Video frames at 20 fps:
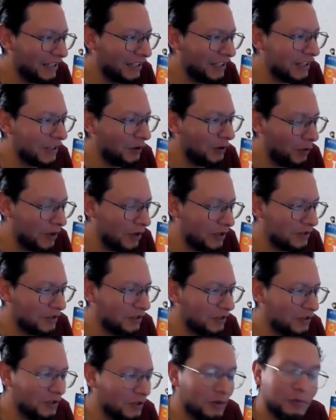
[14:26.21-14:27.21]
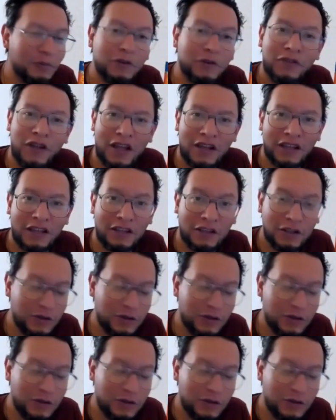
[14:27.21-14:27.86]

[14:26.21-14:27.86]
leading questions or providing